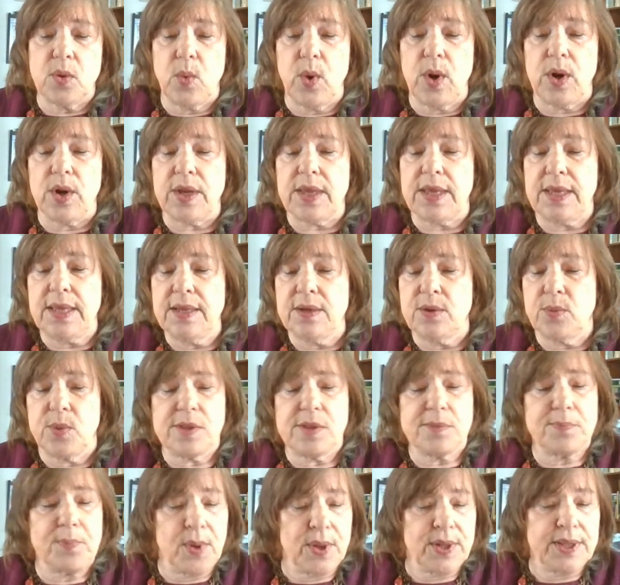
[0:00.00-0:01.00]
where a kid
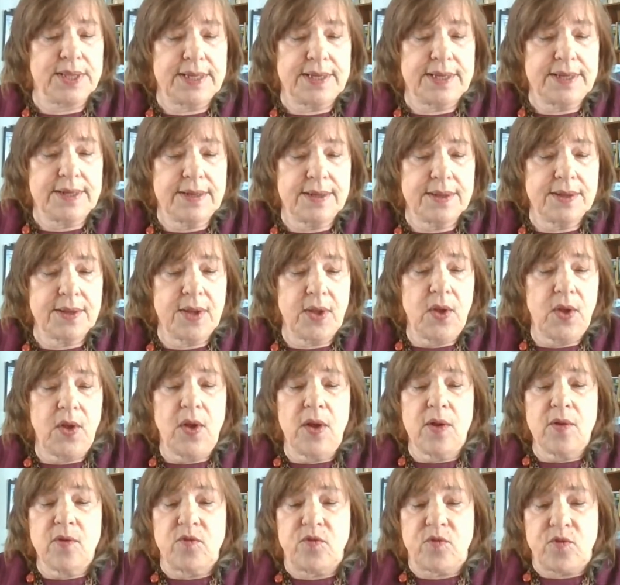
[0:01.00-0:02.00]
was bullied,
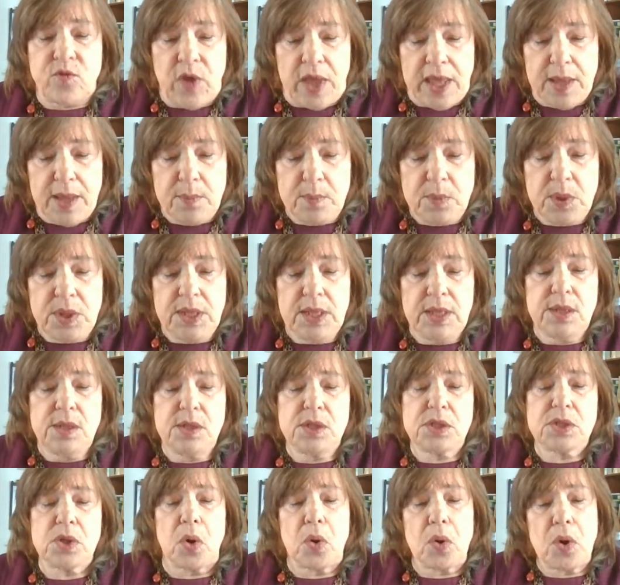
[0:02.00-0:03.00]

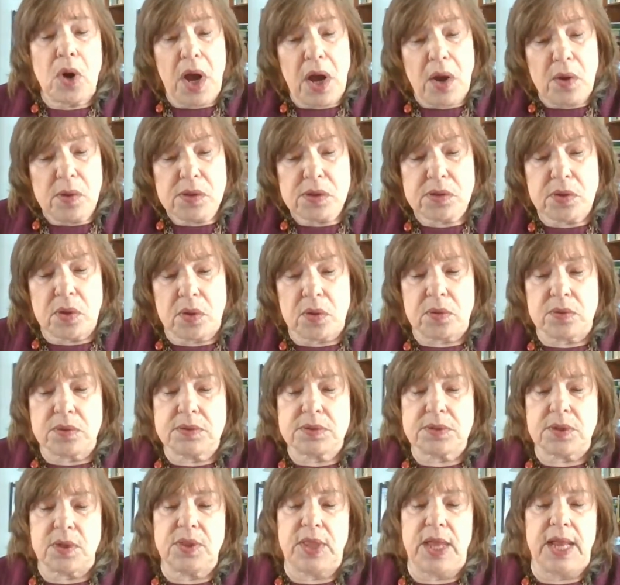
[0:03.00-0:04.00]
families or
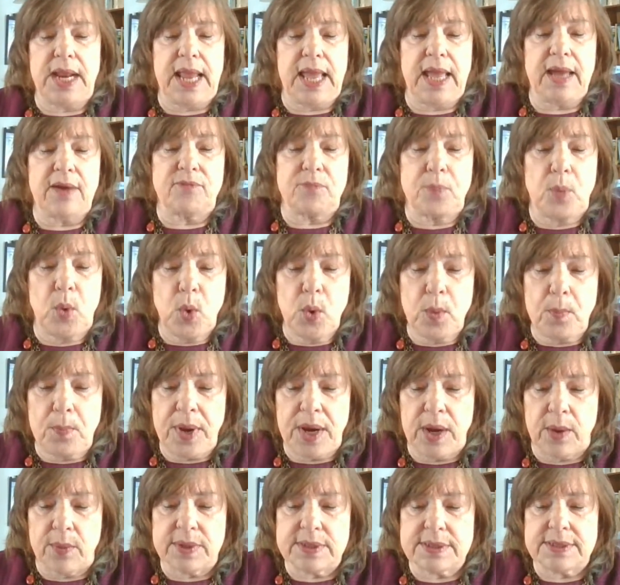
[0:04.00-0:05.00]
households that have poor
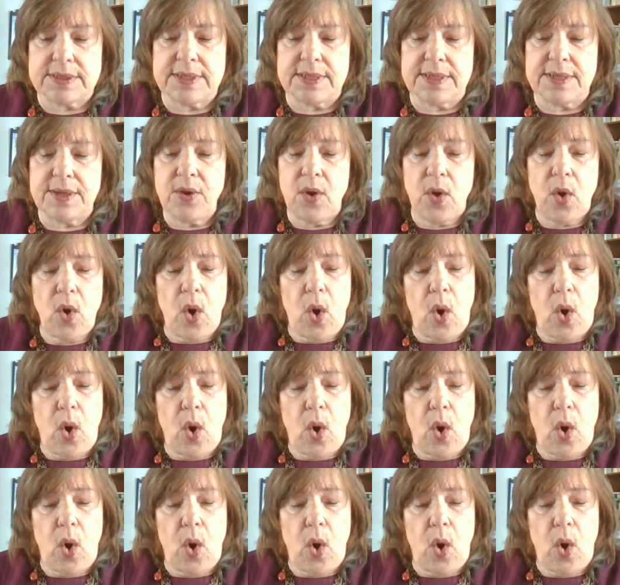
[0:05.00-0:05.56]
parenting